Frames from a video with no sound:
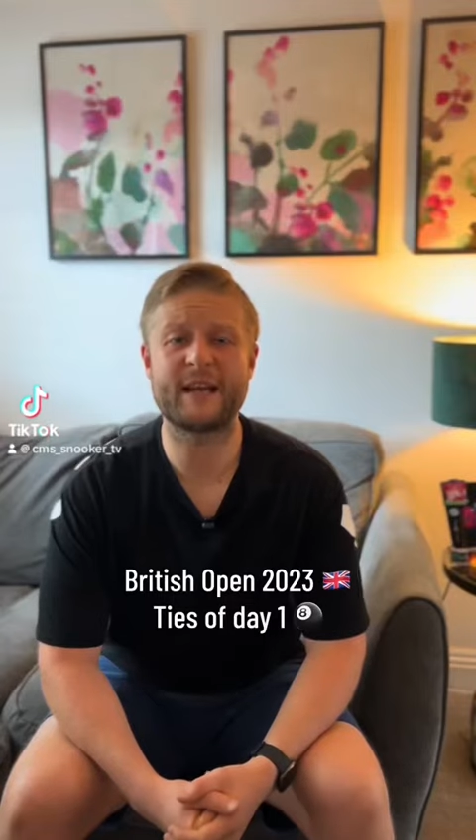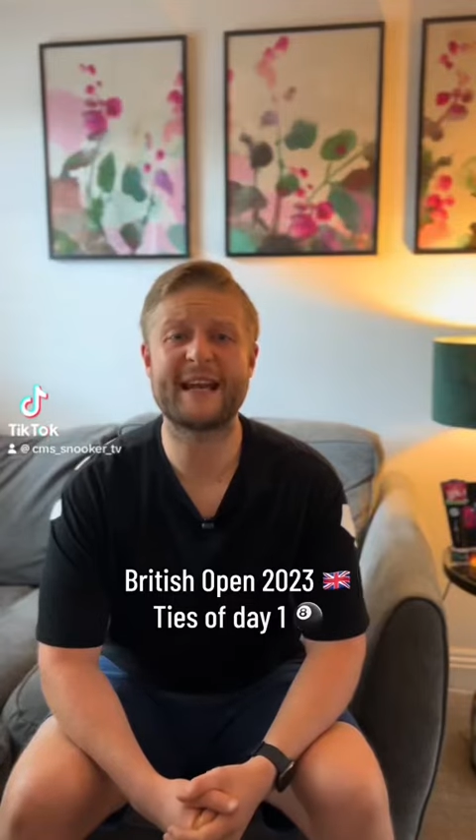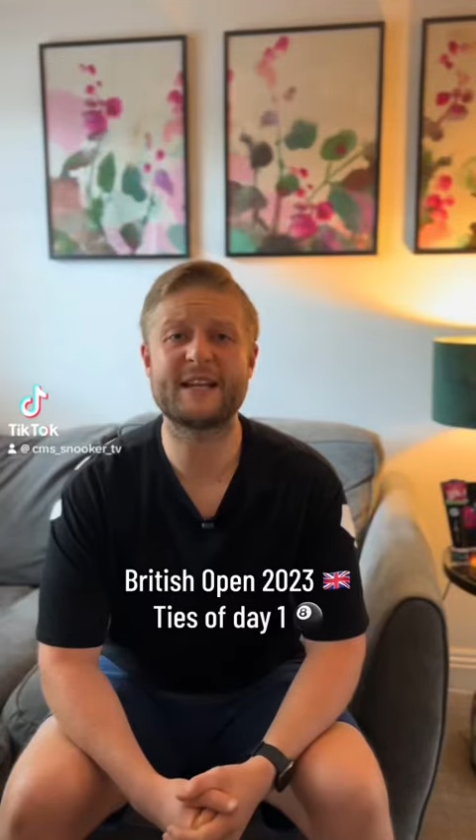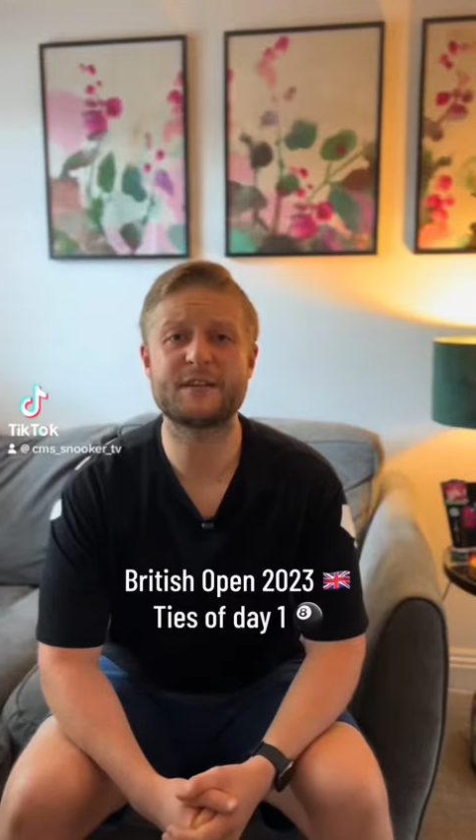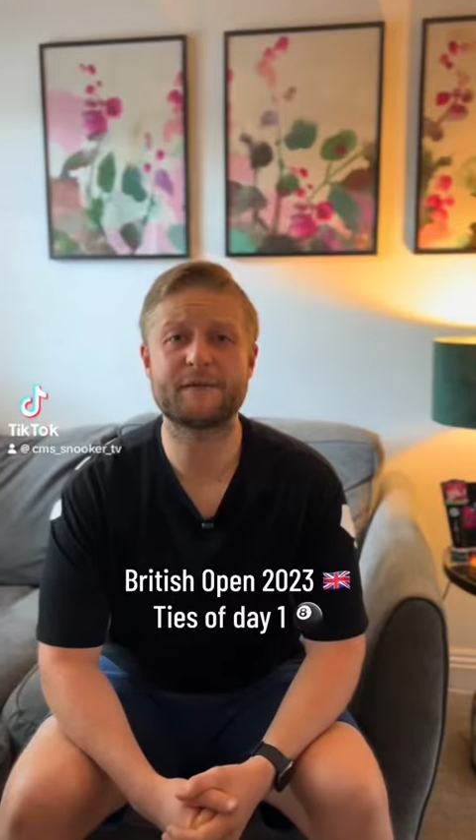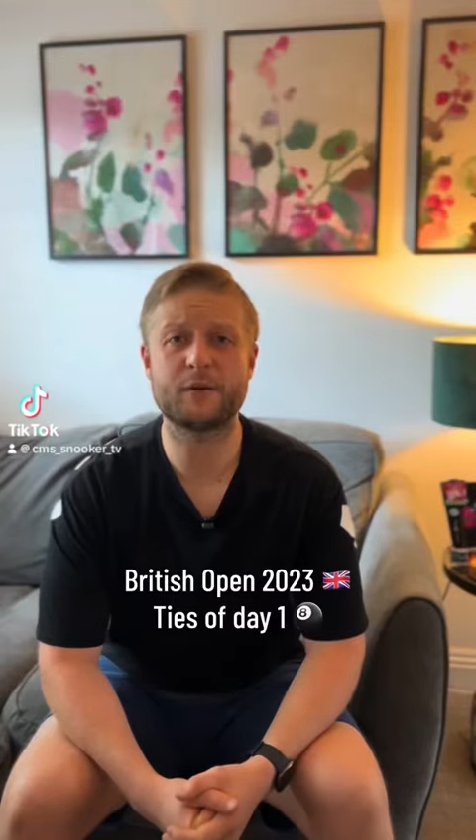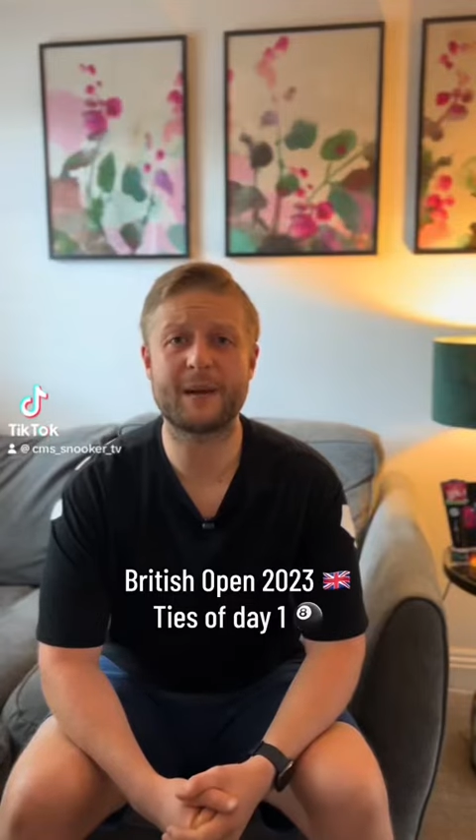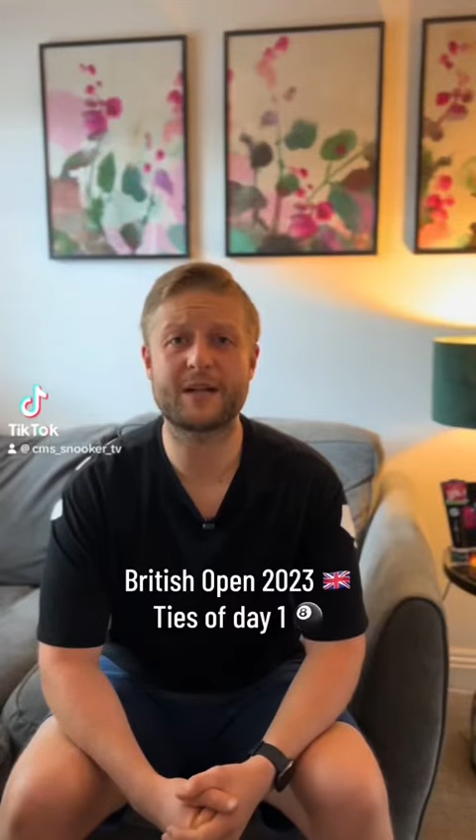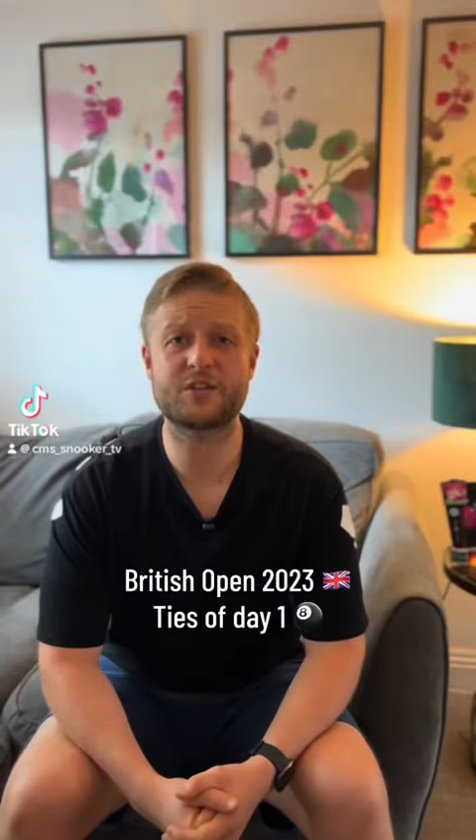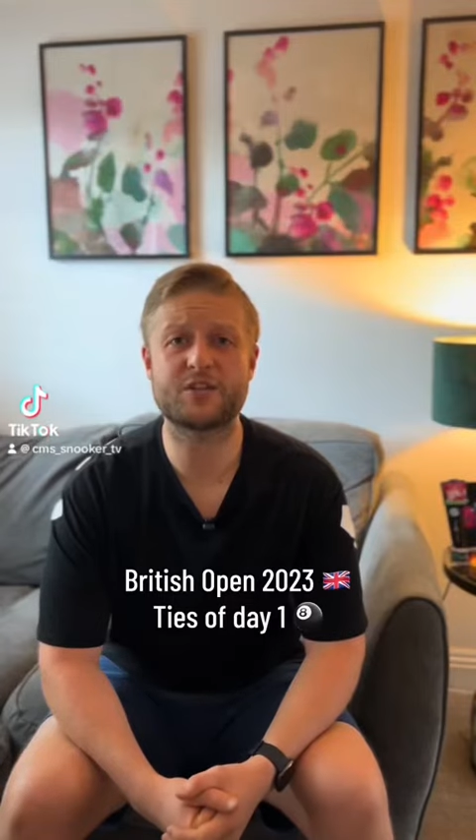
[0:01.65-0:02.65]
and here's a few
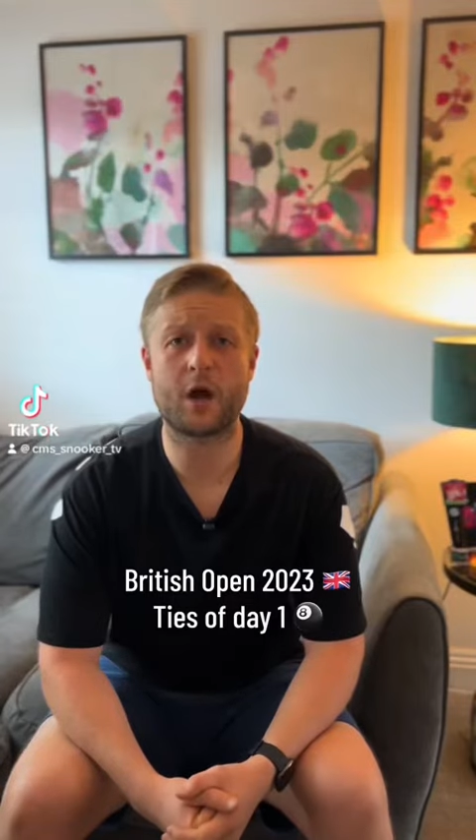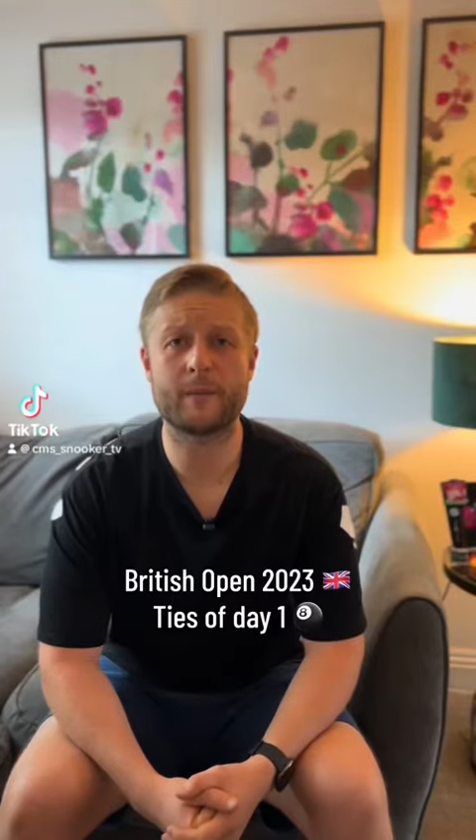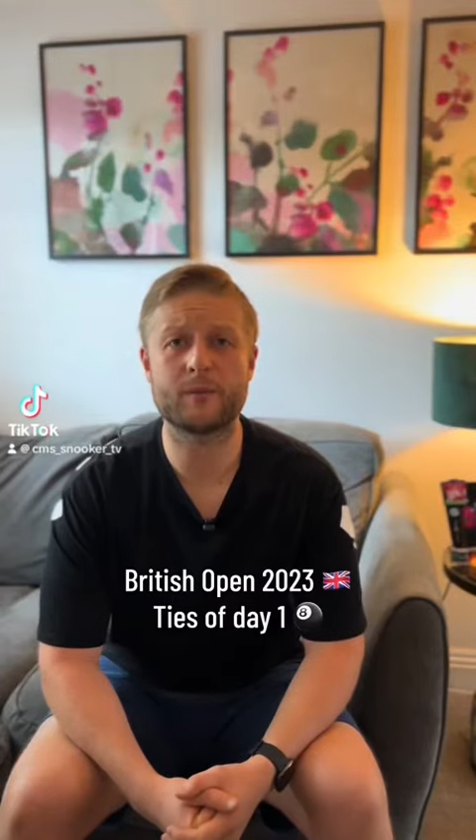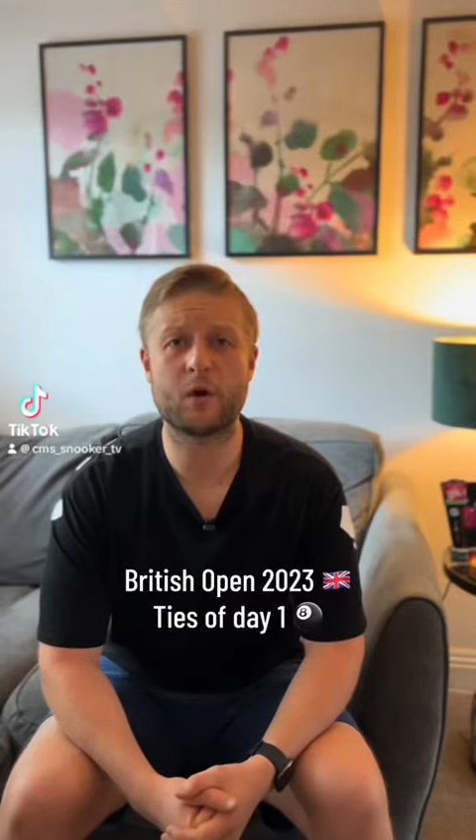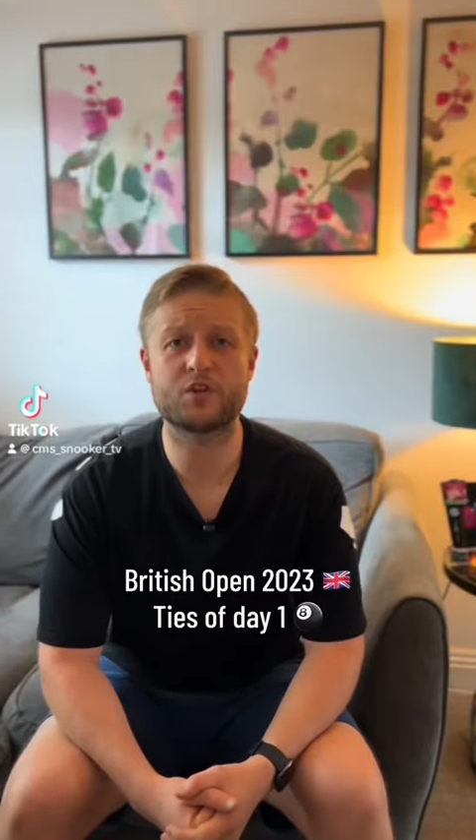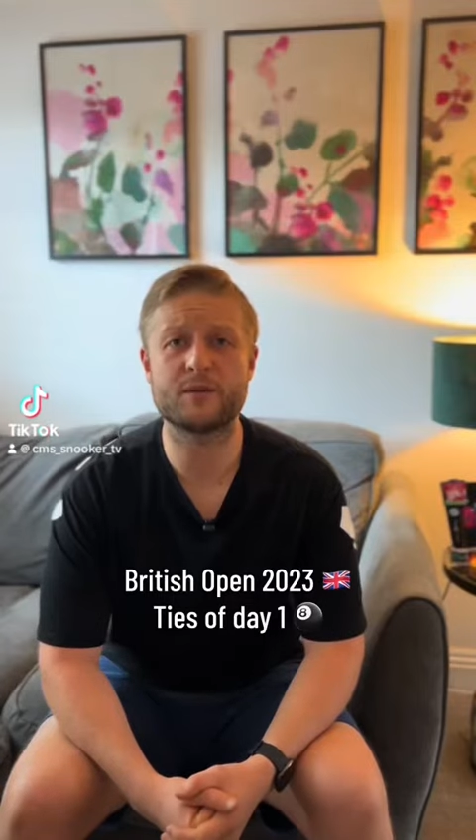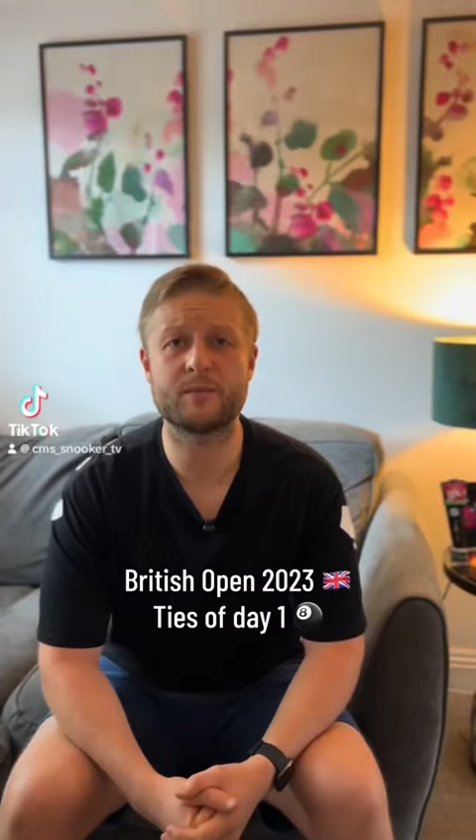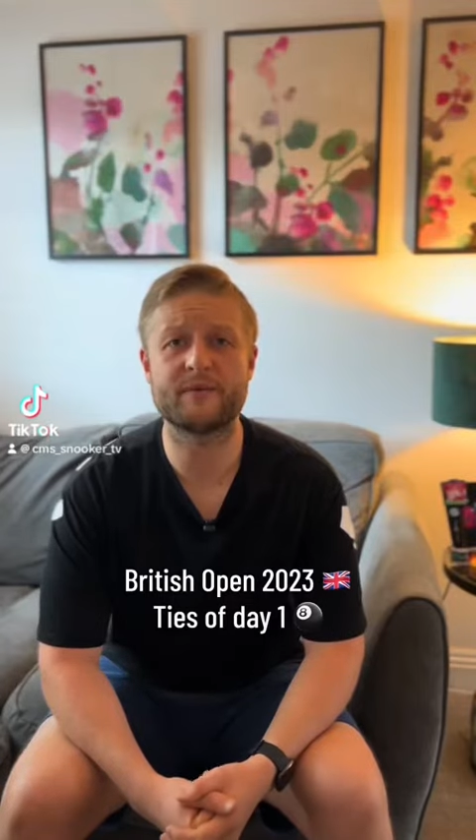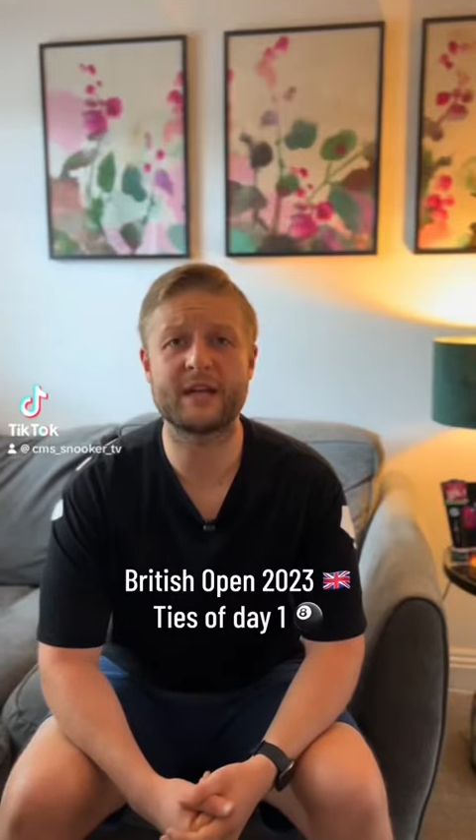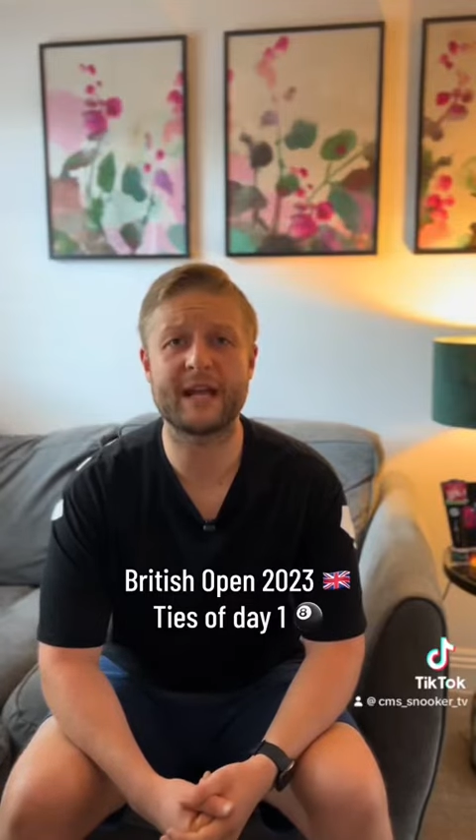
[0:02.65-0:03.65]
matches I'll be
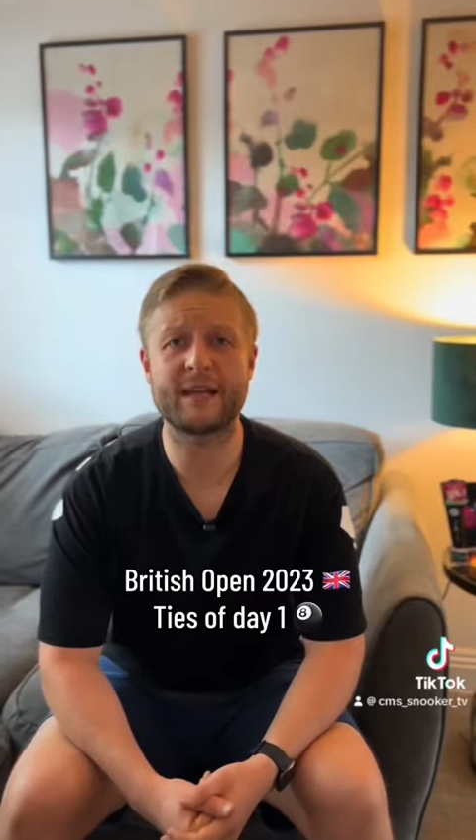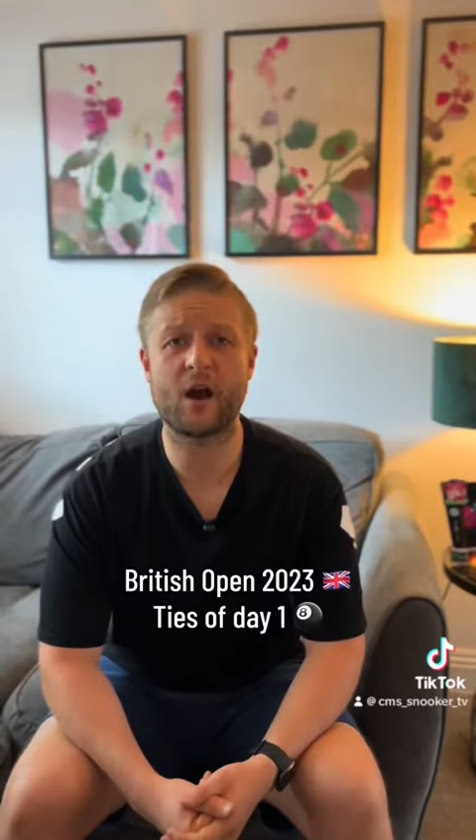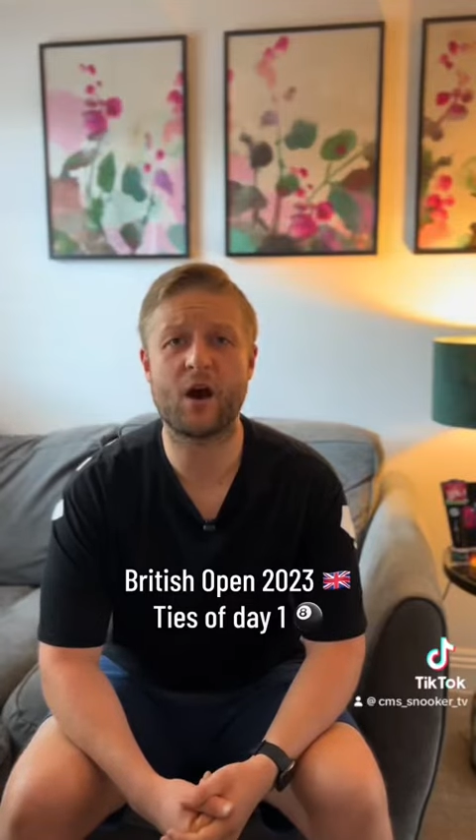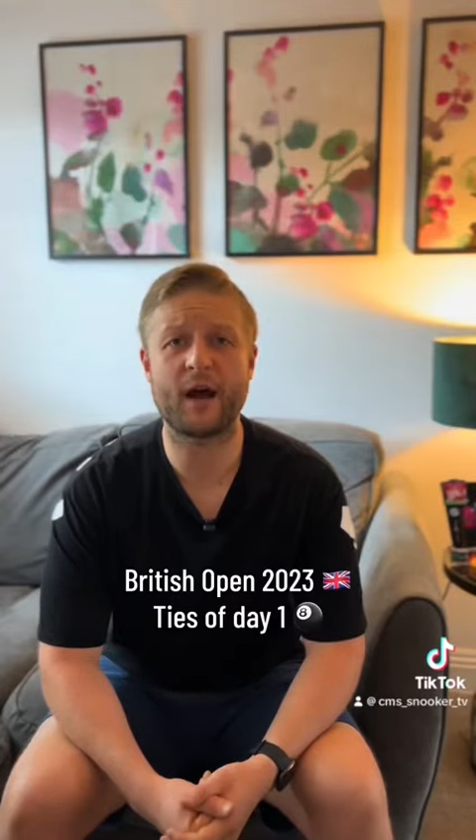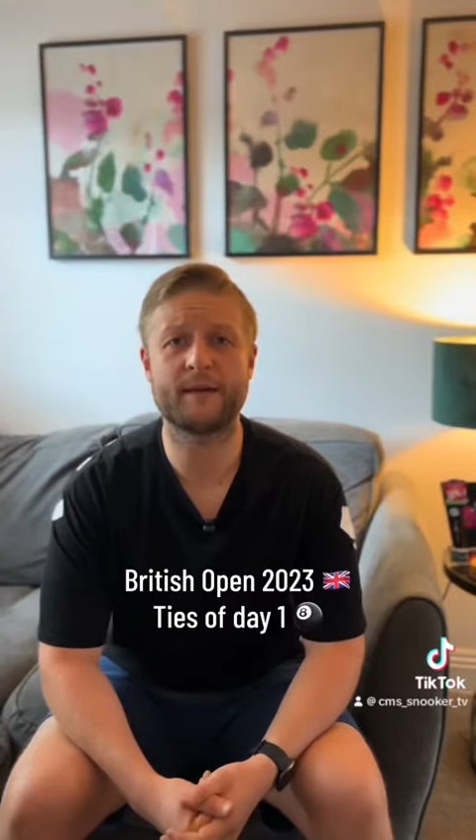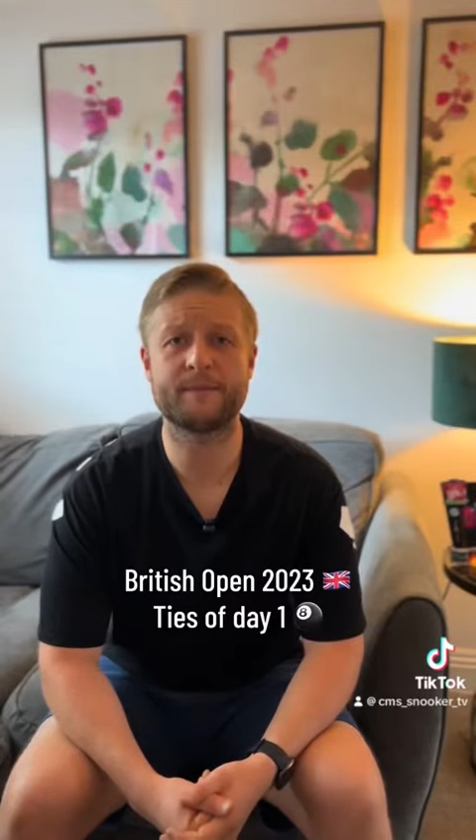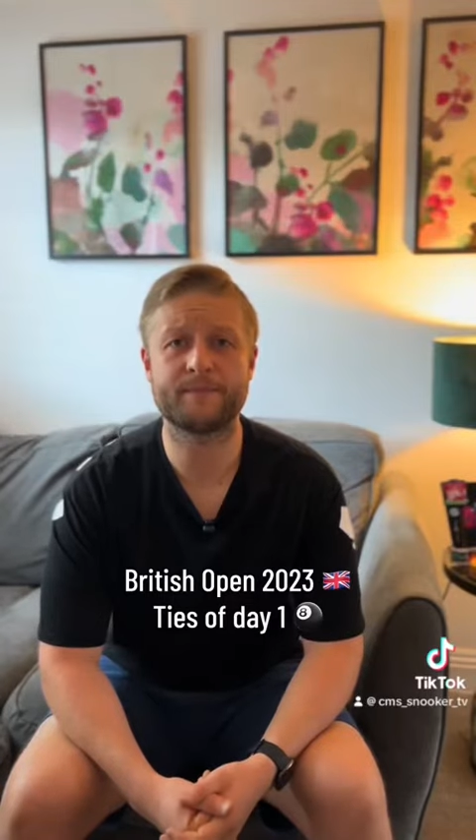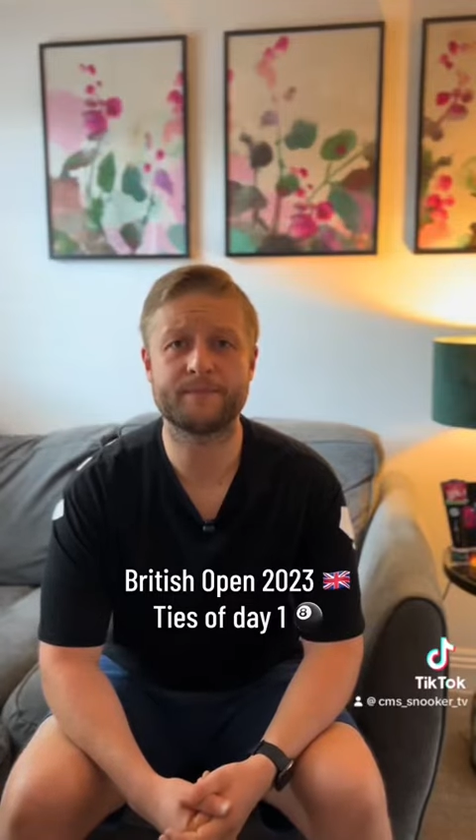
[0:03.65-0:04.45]
watching with an eager eye.